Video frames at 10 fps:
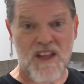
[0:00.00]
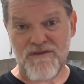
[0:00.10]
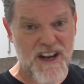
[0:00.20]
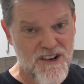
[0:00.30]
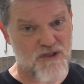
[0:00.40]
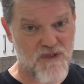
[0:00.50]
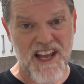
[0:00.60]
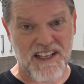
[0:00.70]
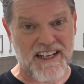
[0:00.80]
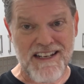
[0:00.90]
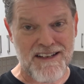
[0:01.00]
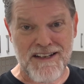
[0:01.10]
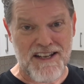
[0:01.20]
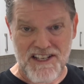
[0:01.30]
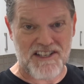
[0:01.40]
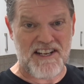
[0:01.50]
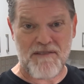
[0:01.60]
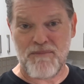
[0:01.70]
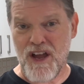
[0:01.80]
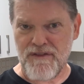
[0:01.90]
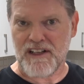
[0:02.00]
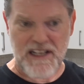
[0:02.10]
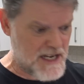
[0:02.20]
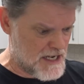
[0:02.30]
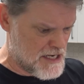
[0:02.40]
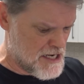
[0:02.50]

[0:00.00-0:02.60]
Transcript: Very rarely is it done perfectly.